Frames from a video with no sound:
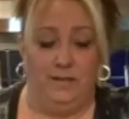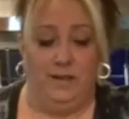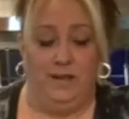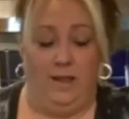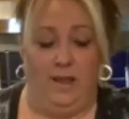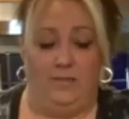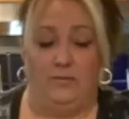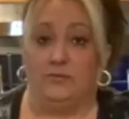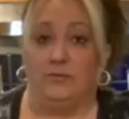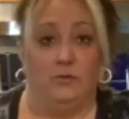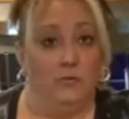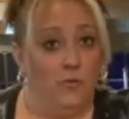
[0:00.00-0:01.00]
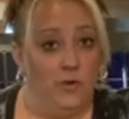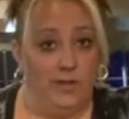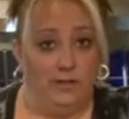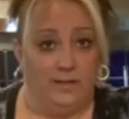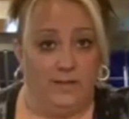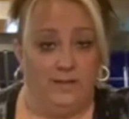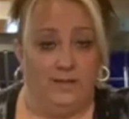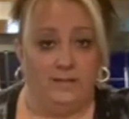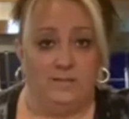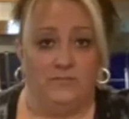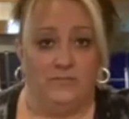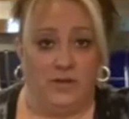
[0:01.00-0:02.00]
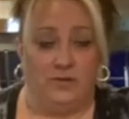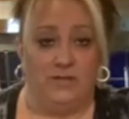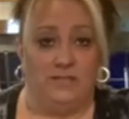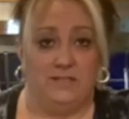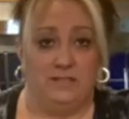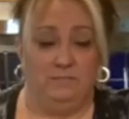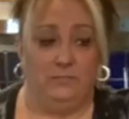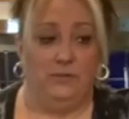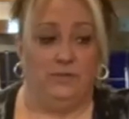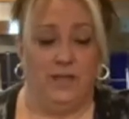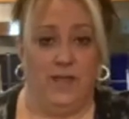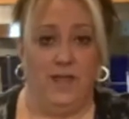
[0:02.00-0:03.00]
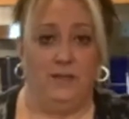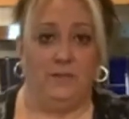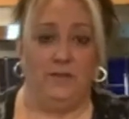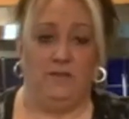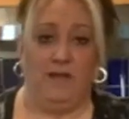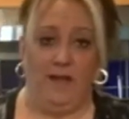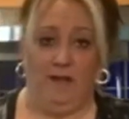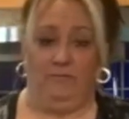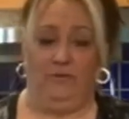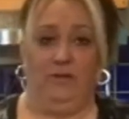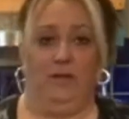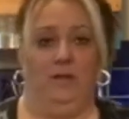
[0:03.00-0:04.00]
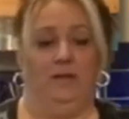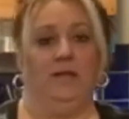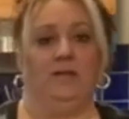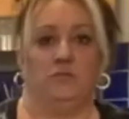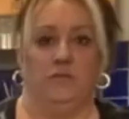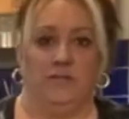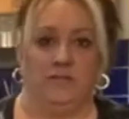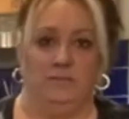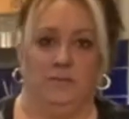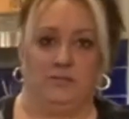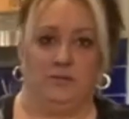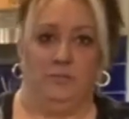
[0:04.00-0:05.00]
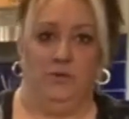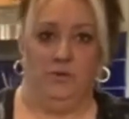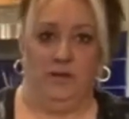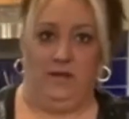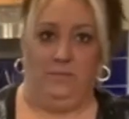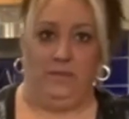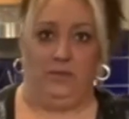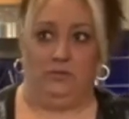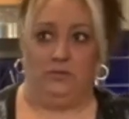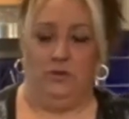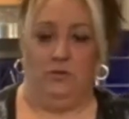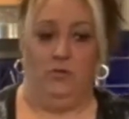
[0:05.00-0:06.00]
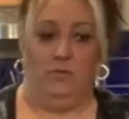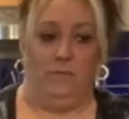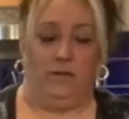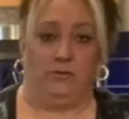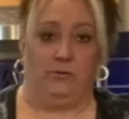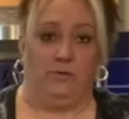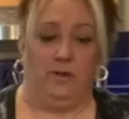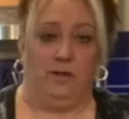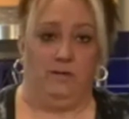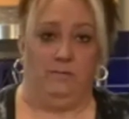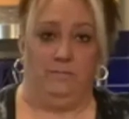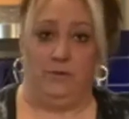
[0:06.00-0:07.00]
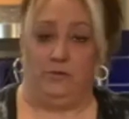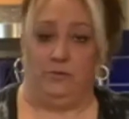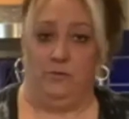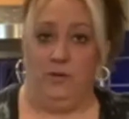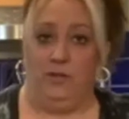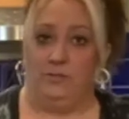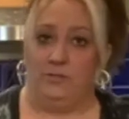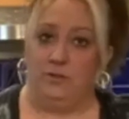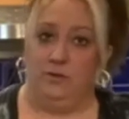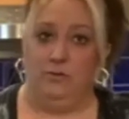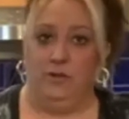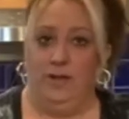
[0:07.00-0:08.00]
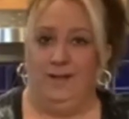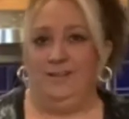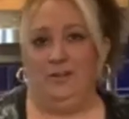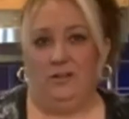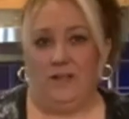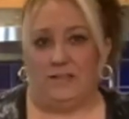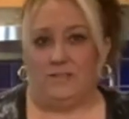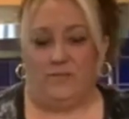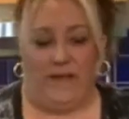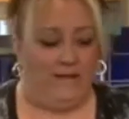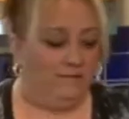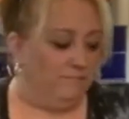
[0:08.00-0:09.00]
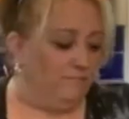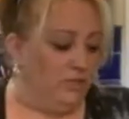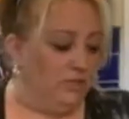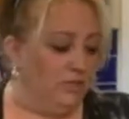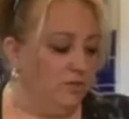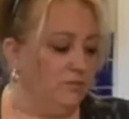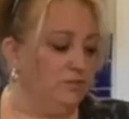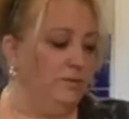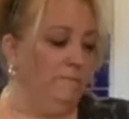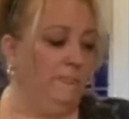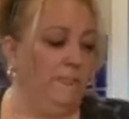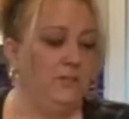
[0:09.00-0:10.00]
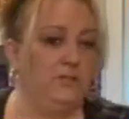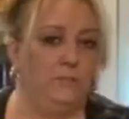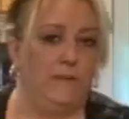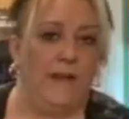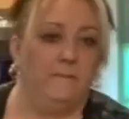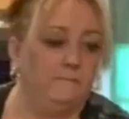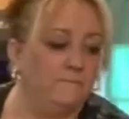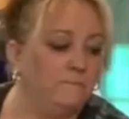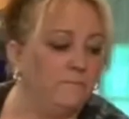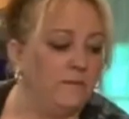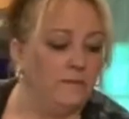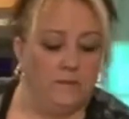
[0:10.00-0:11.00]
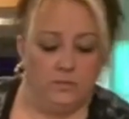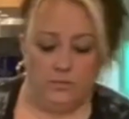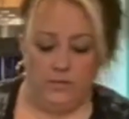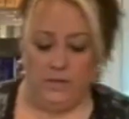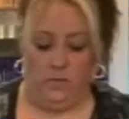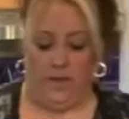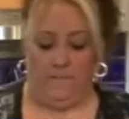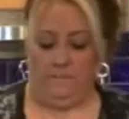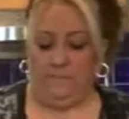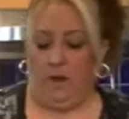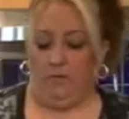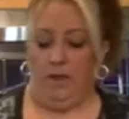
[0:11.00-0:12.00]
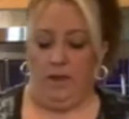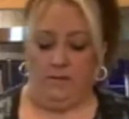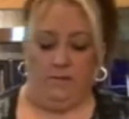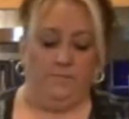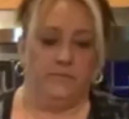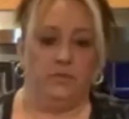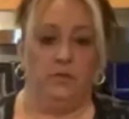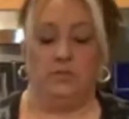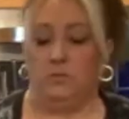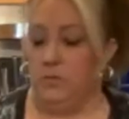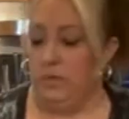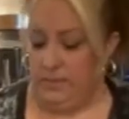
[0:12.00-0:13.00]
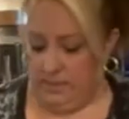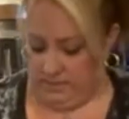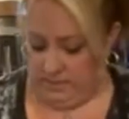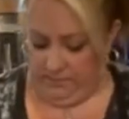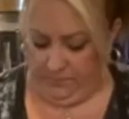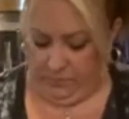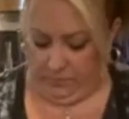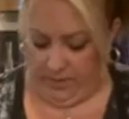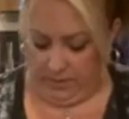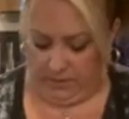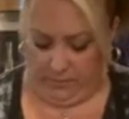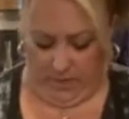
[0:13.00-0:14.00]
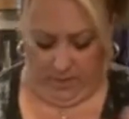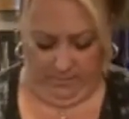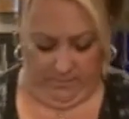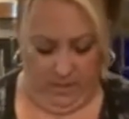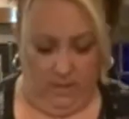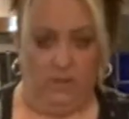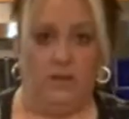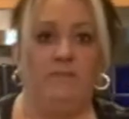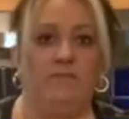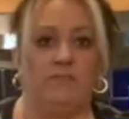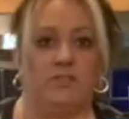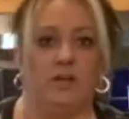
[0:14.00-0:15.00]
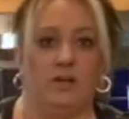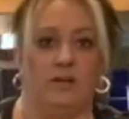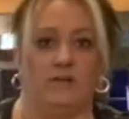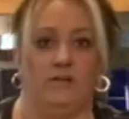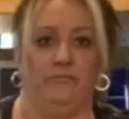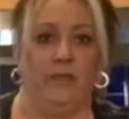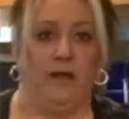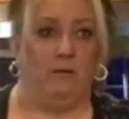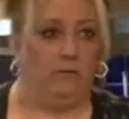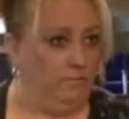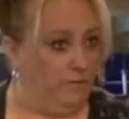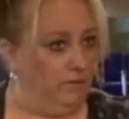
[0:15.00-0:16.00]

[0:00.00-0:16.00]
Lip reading: and there's no oil in it. It's a very simple cake, but you have, yes, we've got some mascarpone in it, but there's no butter, butter or oil, so a little less fat, you know, so not too bad. So anyway, all right, so it's a really simple recipe. We haven't even started, I've got flour on me